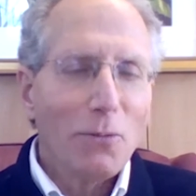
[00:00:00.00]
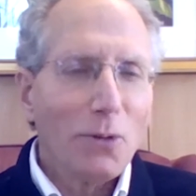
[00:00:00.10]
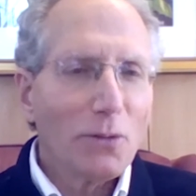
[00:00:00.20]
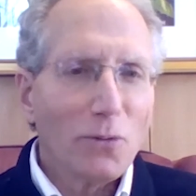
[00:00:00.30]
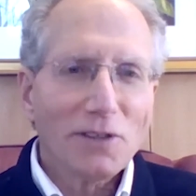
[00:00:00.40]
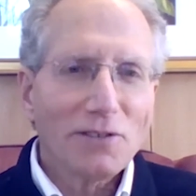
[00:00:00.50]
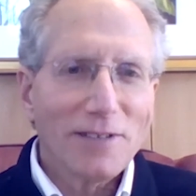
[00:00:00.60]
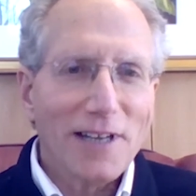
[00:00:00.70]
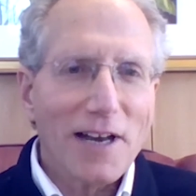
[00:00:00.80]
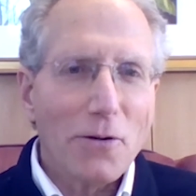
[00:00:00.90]
What
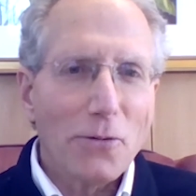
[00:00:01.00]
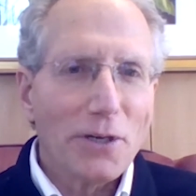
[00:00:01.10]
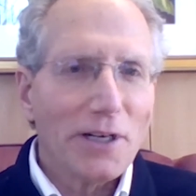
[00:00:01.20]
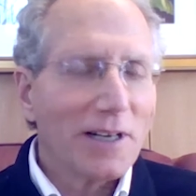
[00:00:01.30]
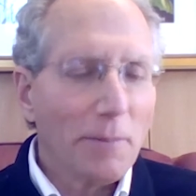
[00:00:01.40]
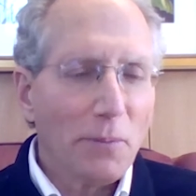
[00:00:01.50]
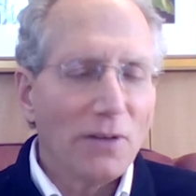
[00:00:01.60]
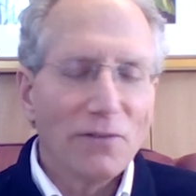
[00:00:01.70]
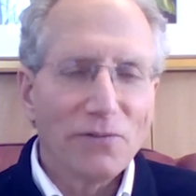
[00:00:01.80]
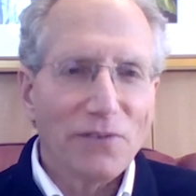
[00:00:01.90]
in a
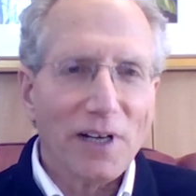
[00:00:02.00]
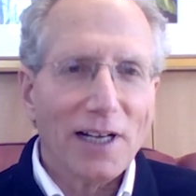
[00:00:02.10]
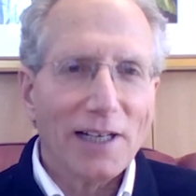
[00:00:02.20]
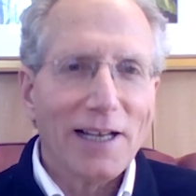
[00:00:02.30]
couple of